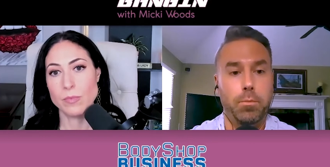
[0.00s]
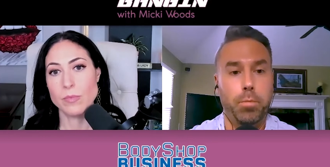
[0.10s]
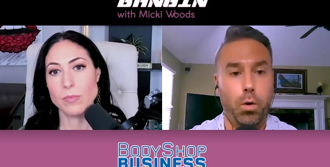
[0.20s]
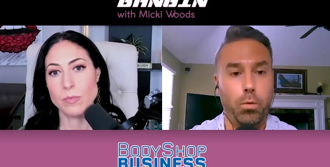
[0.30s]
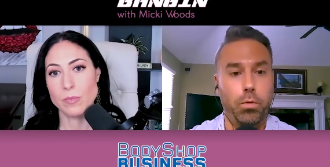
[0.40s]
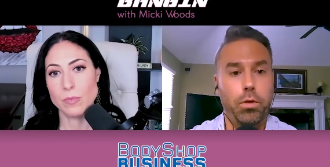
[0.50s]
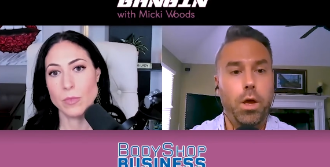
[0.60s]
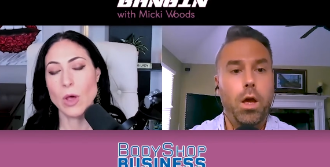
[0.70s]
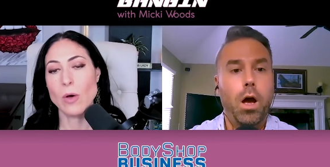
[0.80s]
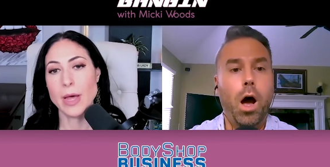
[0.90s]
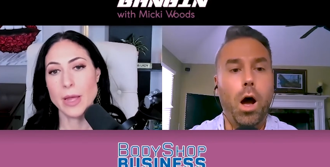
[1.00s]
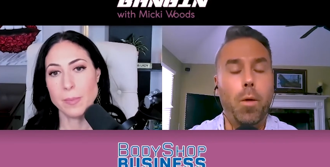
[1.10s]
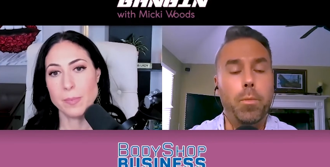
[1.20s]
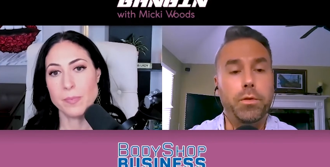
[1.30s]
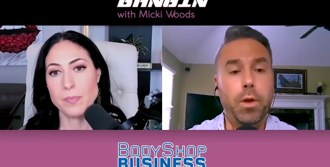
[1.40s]
Speaker 1: both.
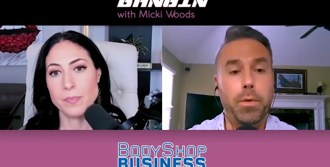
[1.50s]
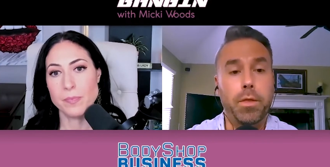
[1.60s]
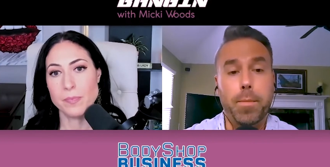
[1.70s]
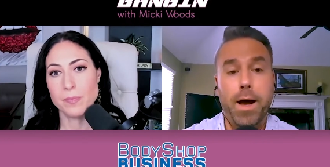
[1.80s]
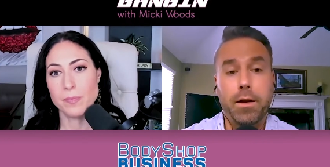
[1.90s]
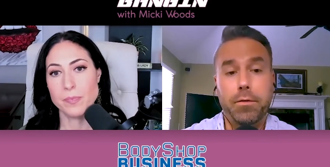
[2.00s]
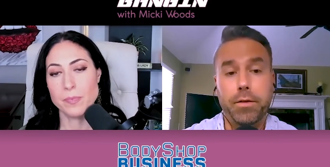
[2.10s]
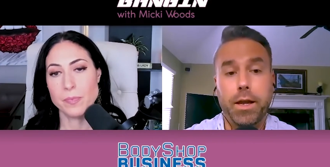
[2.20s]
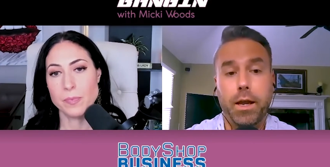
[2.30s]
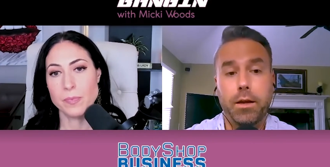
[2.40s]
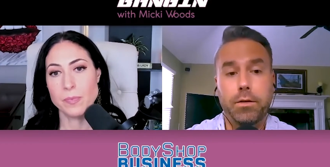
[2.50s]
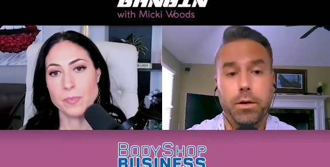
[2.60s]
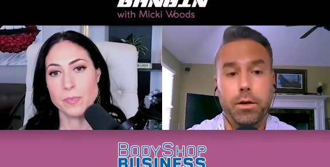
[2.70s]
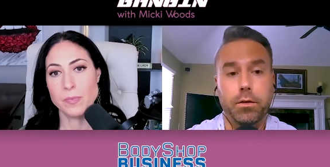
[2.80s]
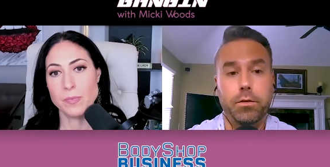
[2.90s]
Okay. Some of the
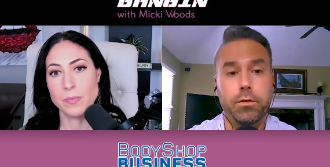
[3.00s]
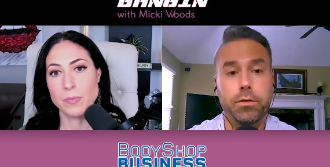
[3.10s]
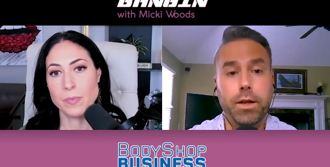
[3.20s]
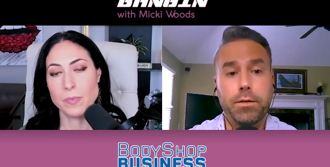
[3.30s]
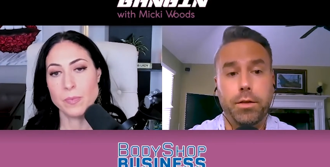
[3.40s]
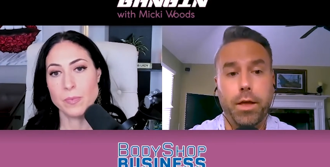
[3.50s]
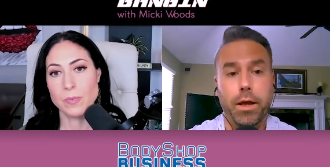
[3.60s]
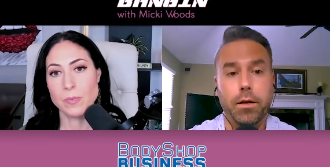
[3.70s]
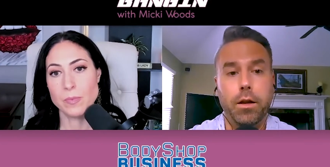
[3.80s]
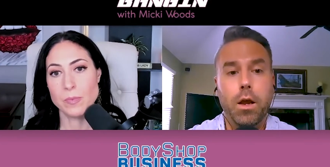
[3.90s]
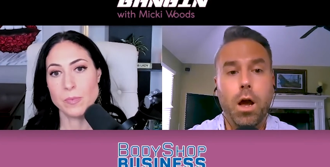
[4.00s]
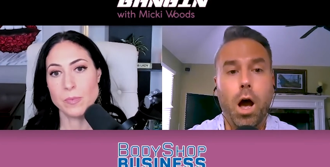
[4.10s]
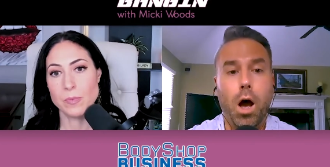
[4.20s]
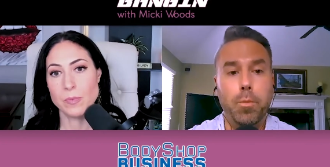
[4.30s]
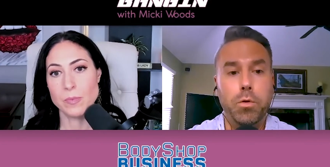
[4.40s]
modifications since then,
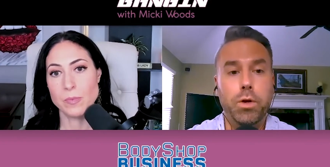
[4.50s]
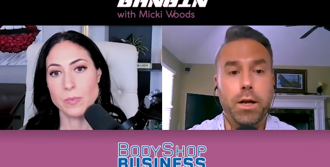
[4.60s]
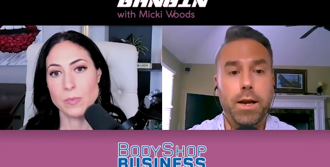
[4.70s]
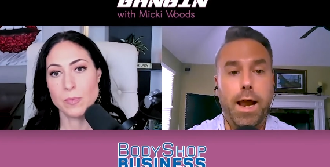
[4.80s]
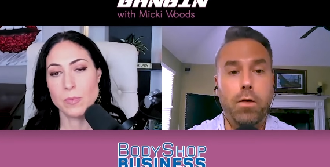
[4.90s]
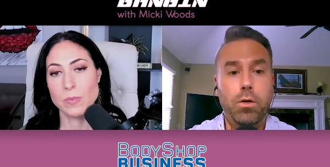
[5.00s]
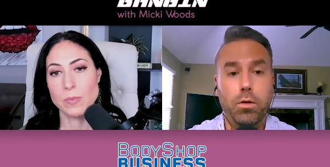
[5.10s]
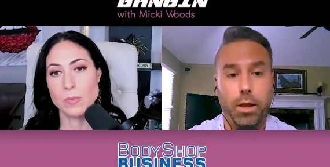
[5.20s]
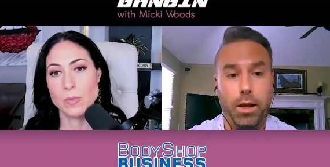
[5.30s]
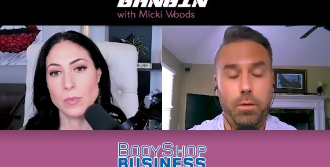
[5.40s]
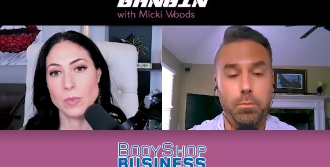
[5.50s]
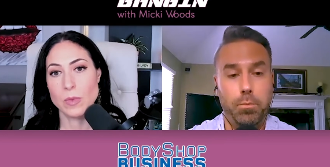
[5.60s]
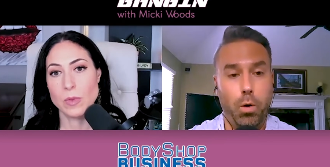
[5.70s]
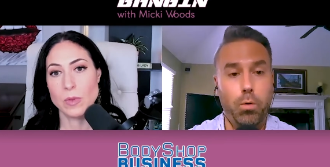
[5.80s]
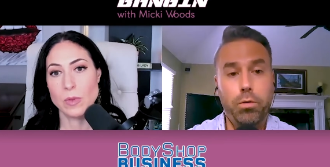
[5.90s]
you can now claim
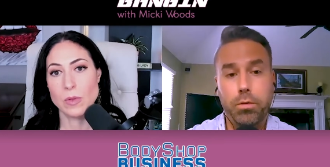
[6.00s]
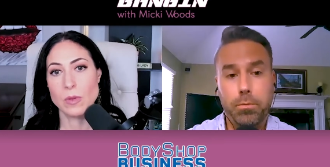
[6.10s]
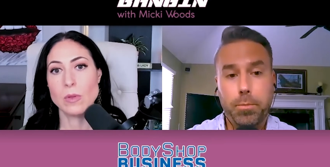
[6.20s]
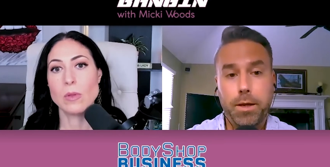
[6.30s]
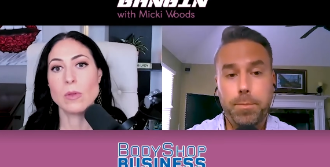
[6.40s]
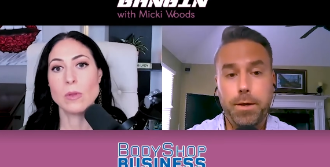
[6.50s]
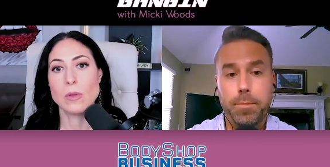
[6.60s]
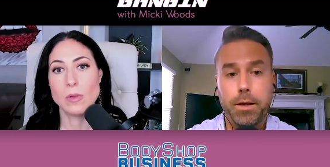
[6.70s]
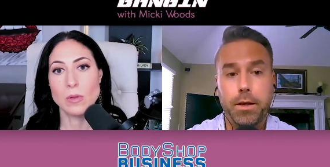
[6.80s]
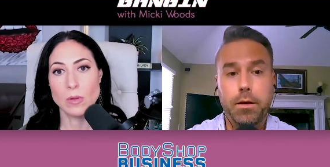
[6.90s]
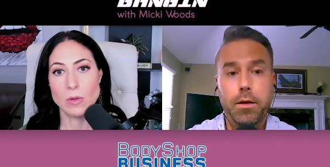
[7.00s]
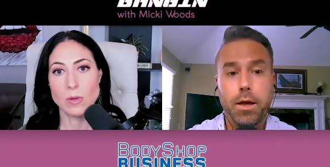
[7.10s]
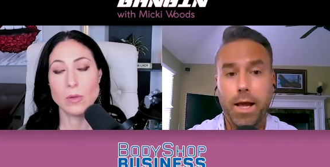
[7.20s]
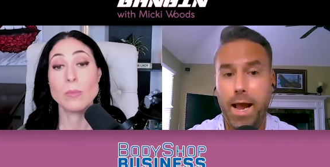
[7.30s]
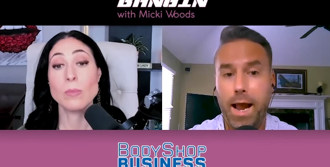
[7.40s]
both PPP
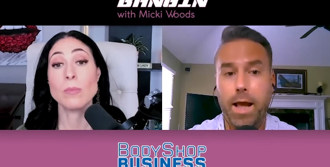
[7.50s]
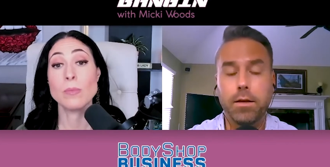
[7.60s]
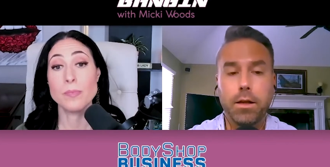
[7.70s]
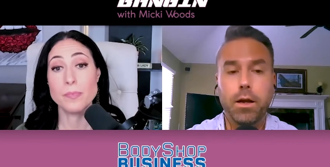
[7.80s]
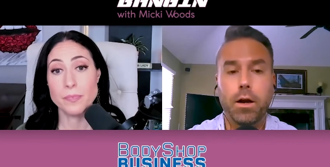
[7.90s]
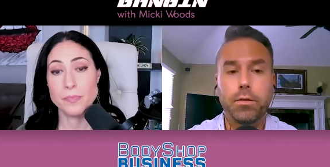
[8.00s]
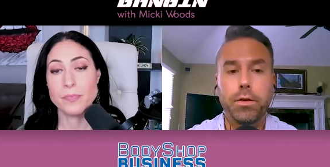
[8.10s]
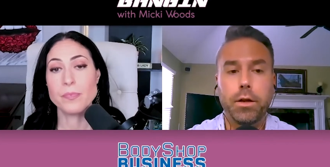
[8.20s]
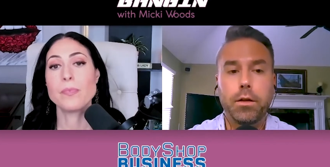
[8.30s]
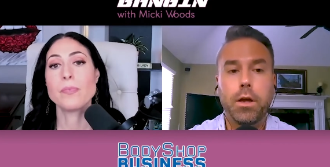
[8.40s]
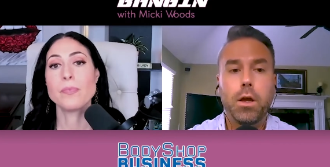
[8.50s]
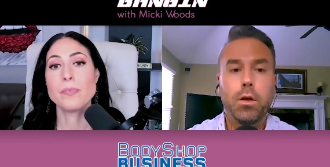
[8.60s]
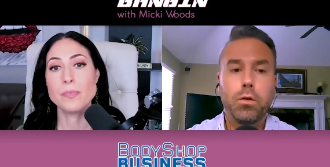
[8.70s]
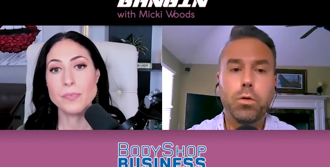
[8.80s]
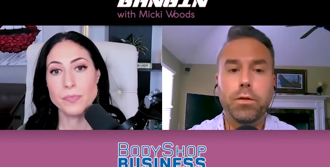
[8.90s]
and DRC,
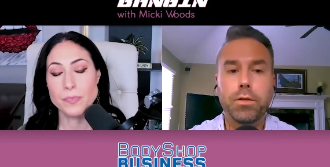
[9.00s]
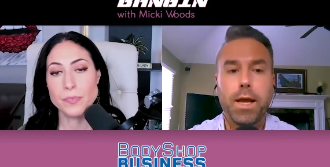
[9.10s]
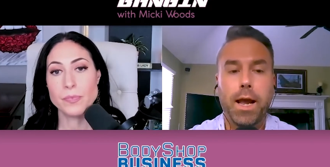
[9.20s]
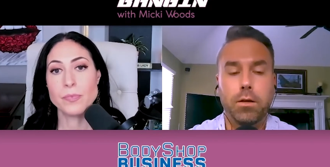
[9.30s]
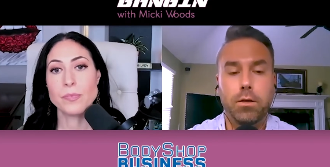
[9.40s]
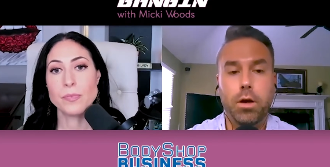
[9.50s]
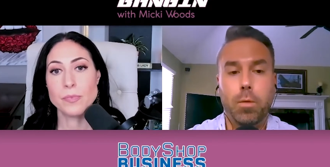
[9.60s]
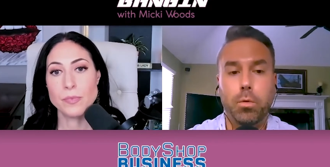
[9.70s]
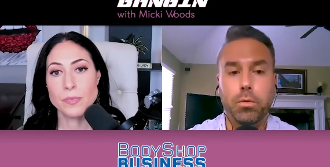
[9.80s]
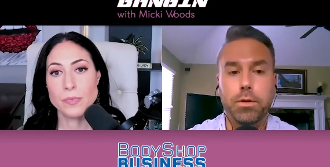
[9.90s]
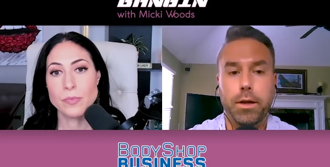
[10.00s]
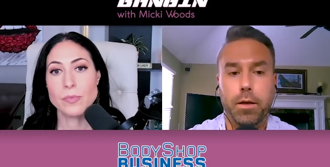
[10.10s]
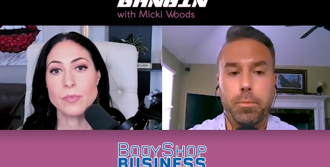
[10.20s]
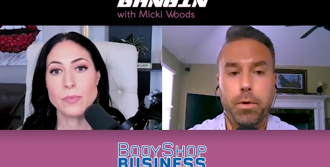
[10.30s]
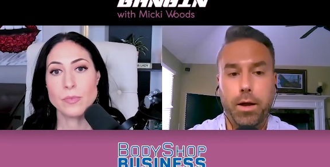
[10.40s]
you just can't double
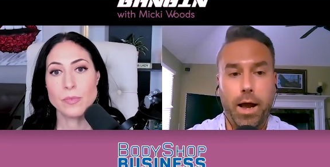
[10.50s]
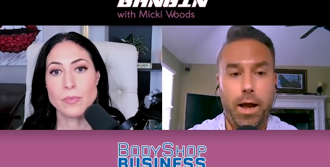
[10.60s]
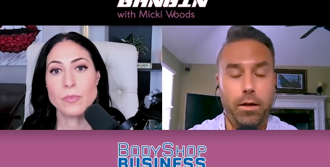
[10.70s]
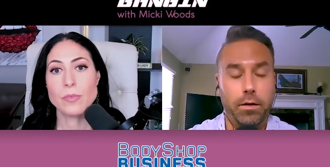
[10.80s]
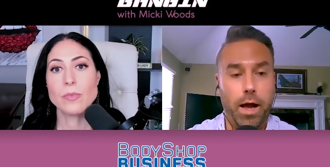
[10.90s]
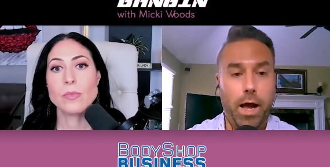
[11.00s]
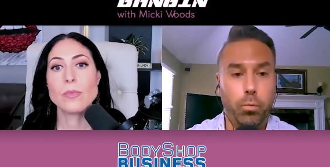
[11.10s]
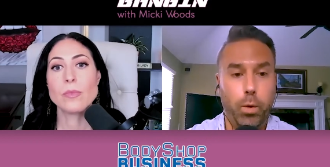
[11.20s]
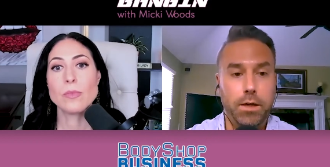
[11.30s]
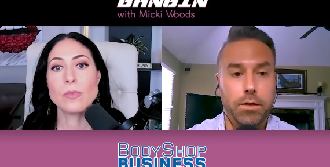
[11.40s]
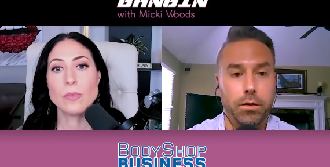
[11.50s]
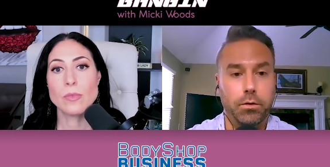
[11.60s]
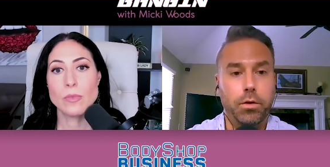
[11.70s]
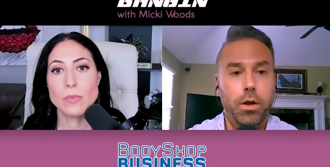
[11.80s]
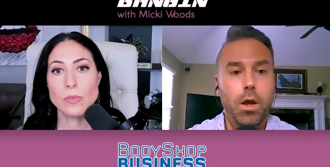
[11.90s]
dip on
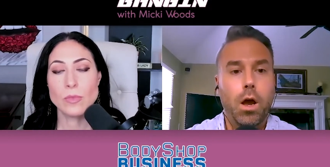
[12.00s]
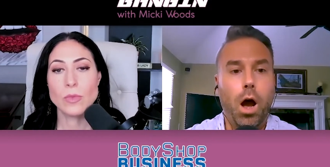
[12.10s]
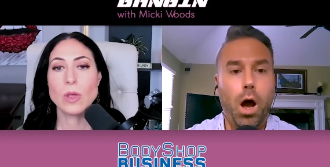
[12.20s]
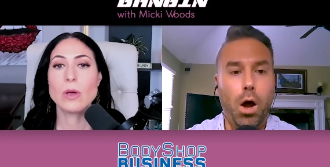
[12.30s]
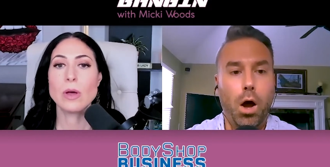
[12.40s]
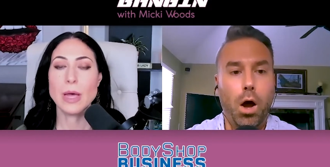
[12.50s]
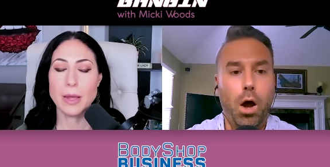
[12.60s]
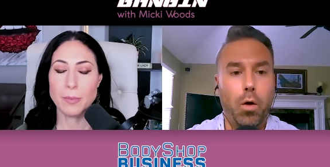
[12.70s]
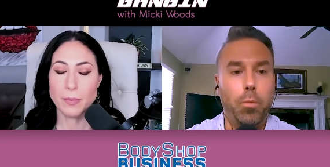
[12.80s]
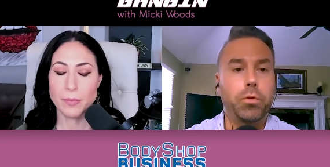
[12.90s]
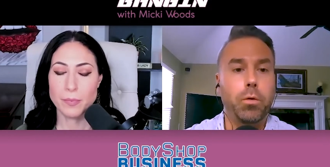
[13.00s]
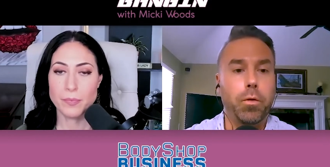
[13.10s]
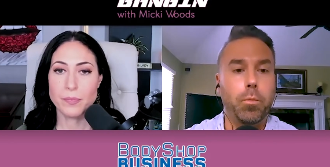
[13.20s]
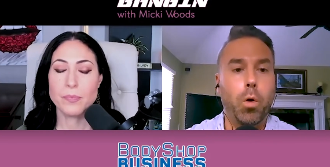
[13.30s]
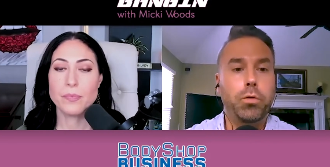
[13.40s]
wages. So
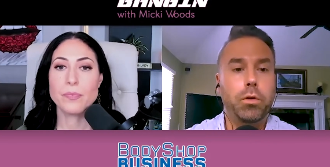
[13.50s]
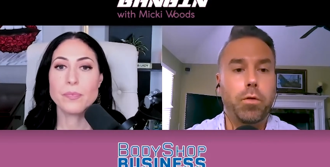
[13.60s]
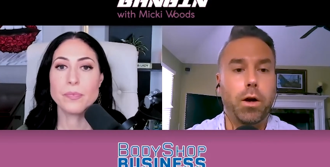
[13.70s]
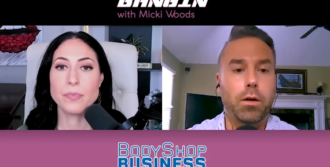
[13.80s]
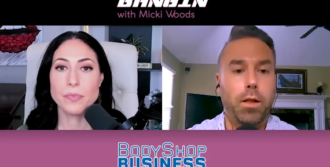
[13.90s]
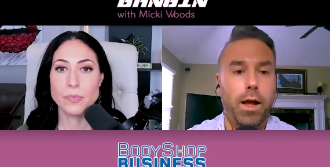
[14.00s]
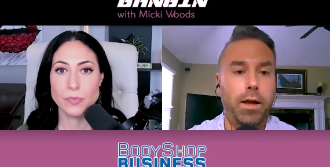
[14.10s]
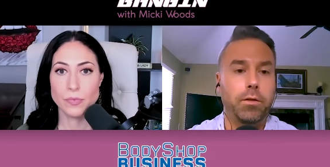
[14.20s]
for most of our clients,